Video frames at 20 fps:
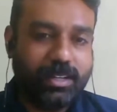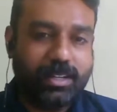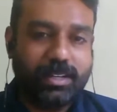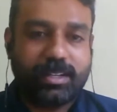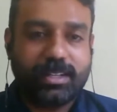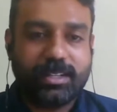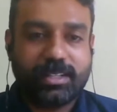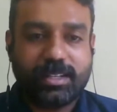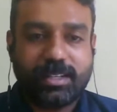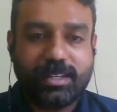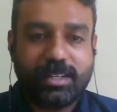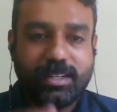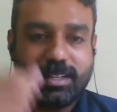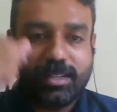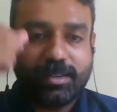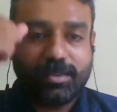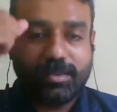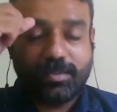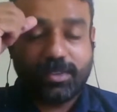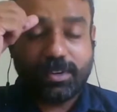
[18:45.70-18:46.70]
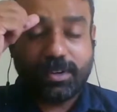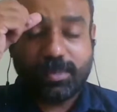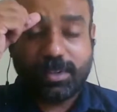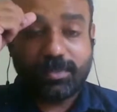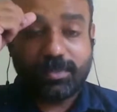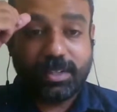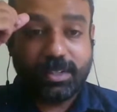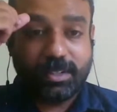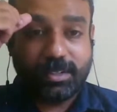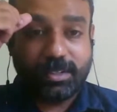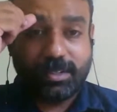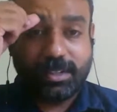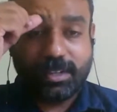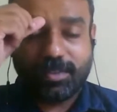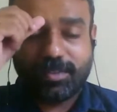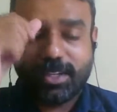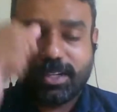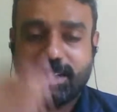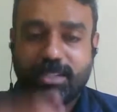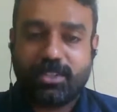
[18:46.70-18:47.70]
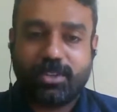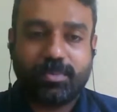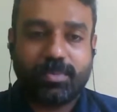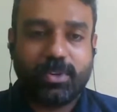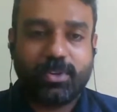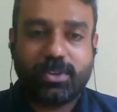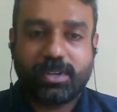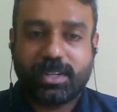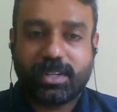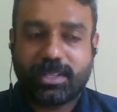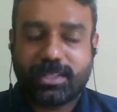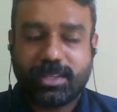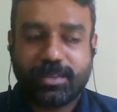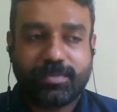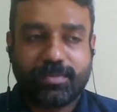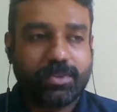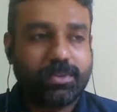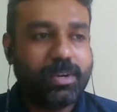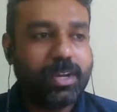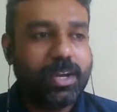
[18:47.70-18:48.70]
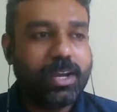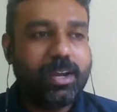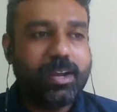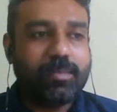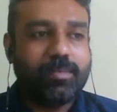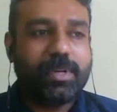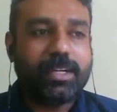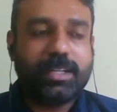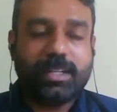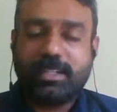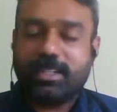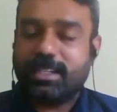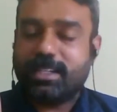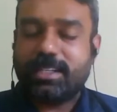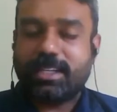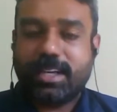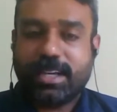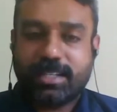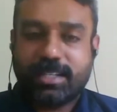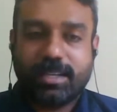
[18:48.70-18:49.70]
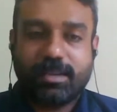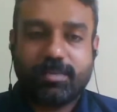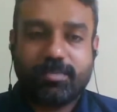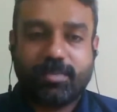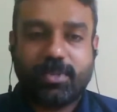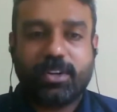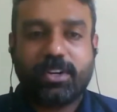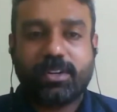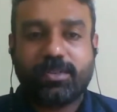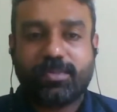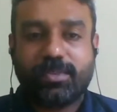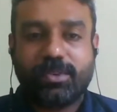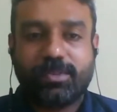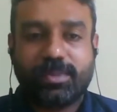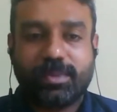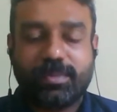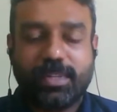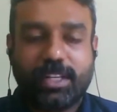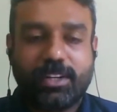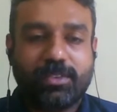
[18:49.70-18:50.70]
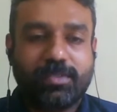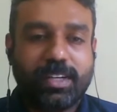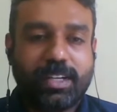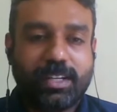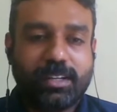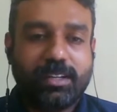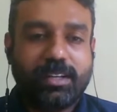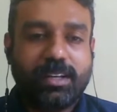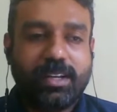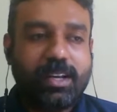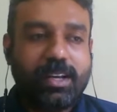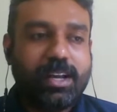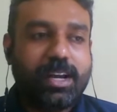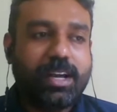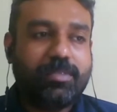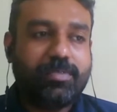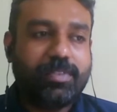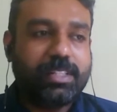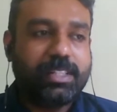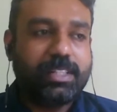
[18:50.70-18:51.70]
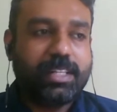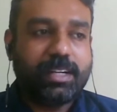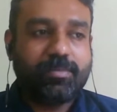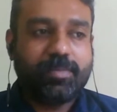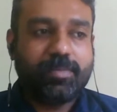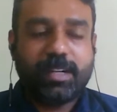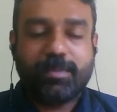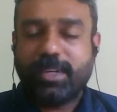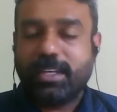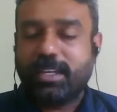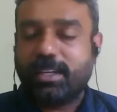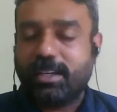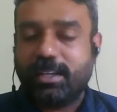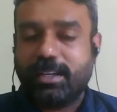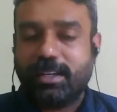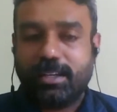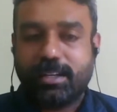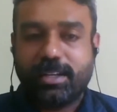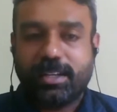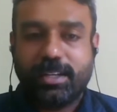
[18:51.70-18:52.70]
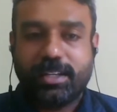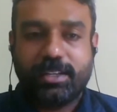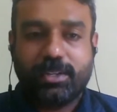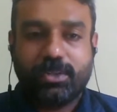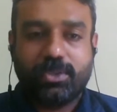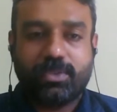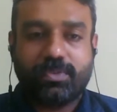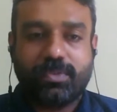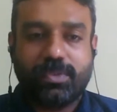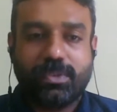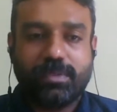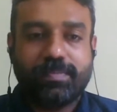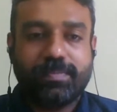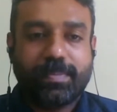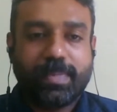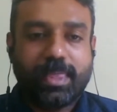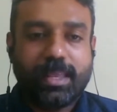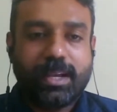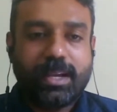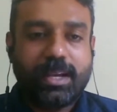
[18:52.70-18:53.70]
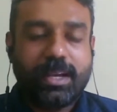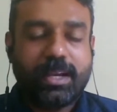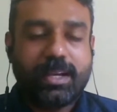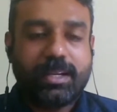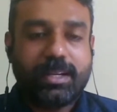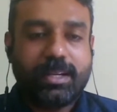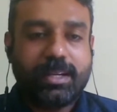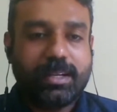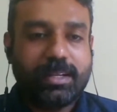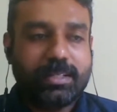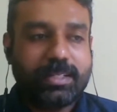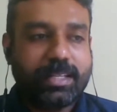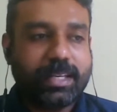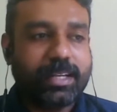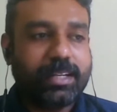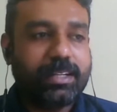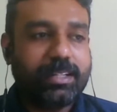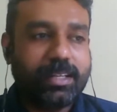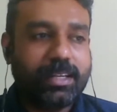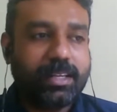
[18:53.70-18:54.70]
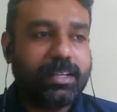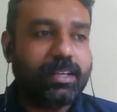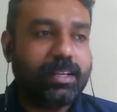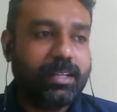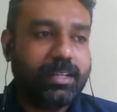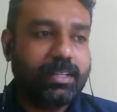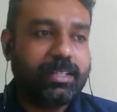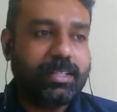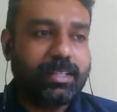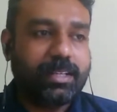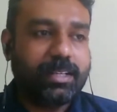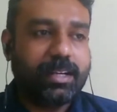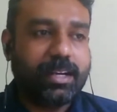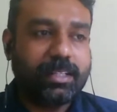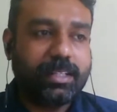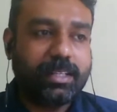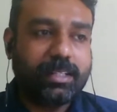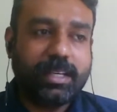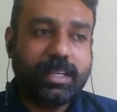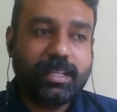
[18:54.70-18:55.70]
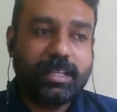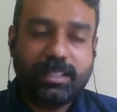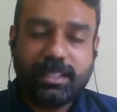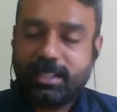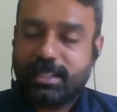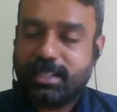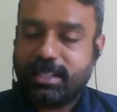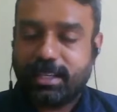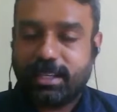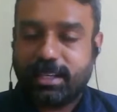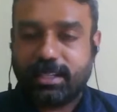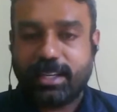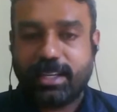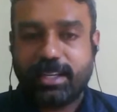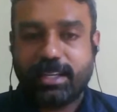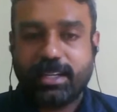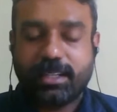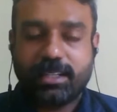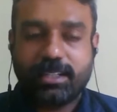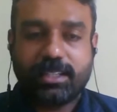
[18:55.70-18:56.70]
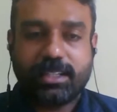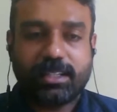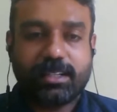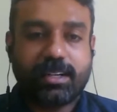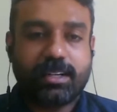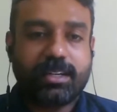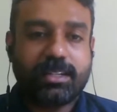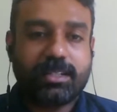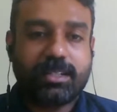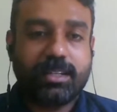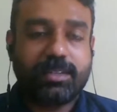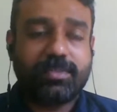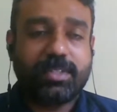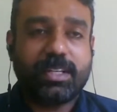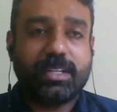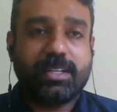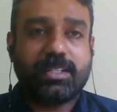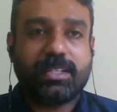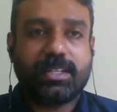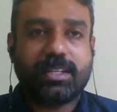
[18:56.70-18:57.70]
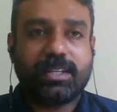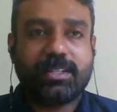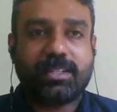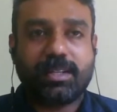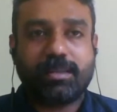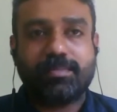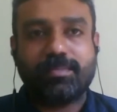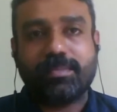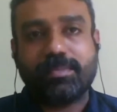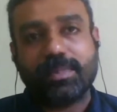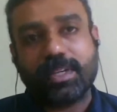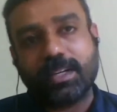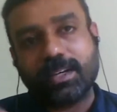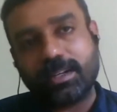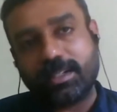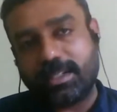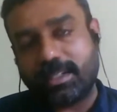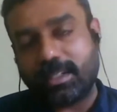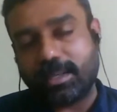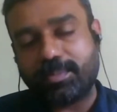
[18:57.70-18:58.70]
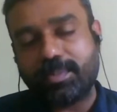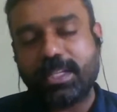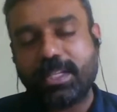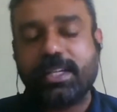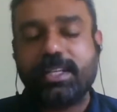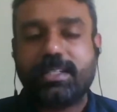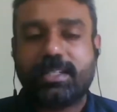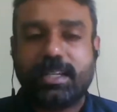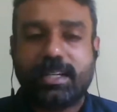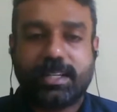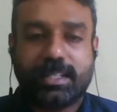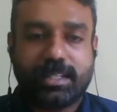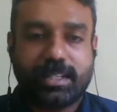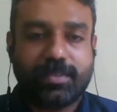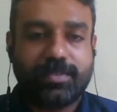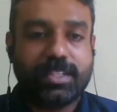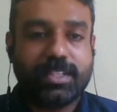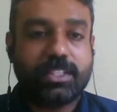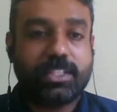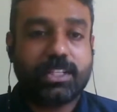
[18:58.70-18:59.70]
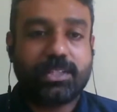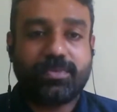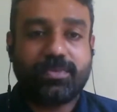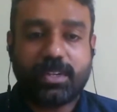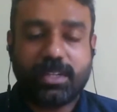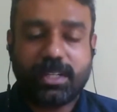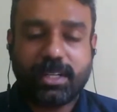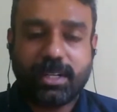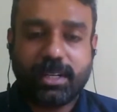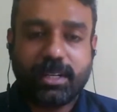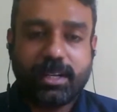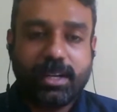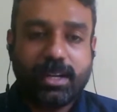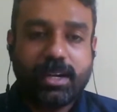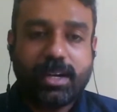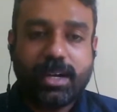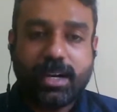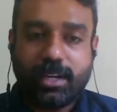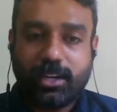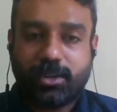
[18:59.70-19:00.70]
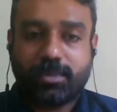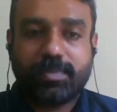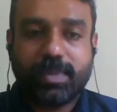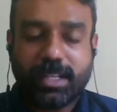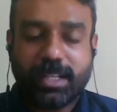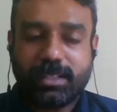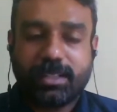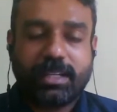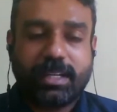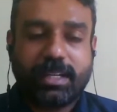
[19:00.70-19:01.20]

it is in the form of a governance or bureaucracy view. But just as a point of view from the innovator, I feel that might be really useful. And second thing is, other than these green energy credits, if there is some subsidies that is given just for the adopting the